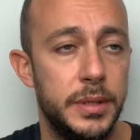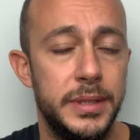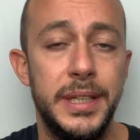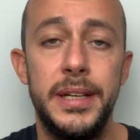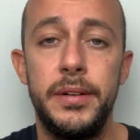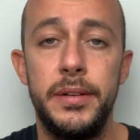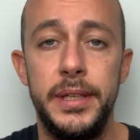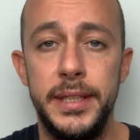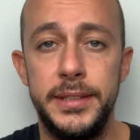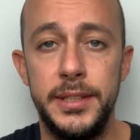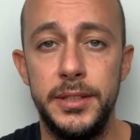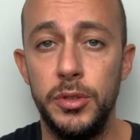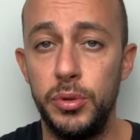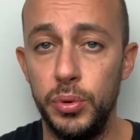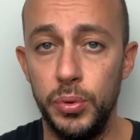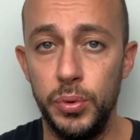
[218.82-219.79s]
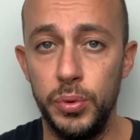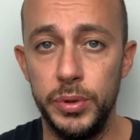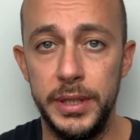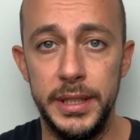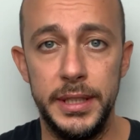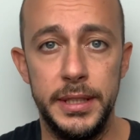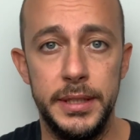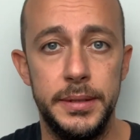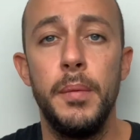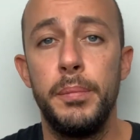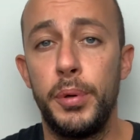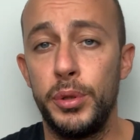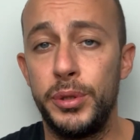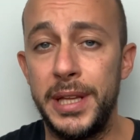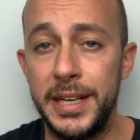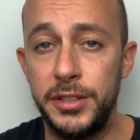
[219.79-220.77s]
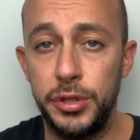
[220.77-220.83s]
They are related to the
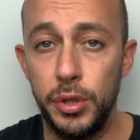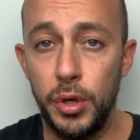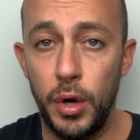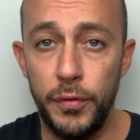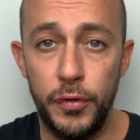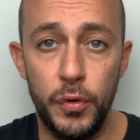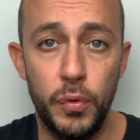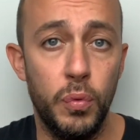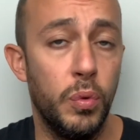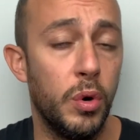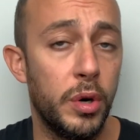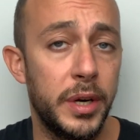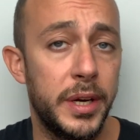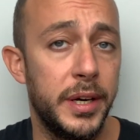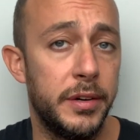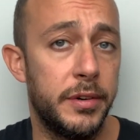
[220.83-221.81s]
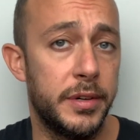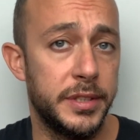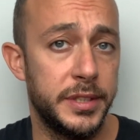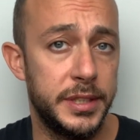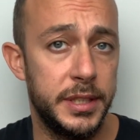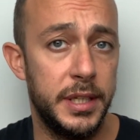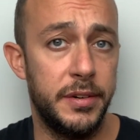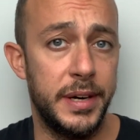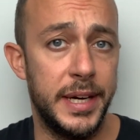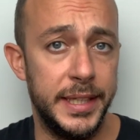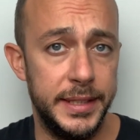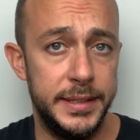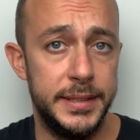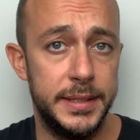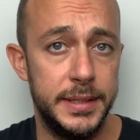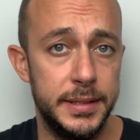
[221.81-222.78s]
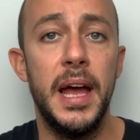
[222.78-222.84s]
protection of workers'
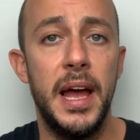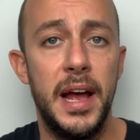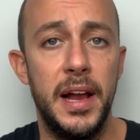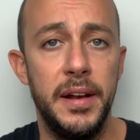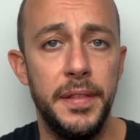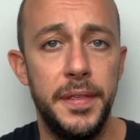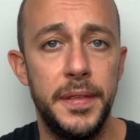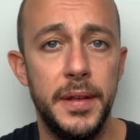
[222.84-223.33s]
rights, health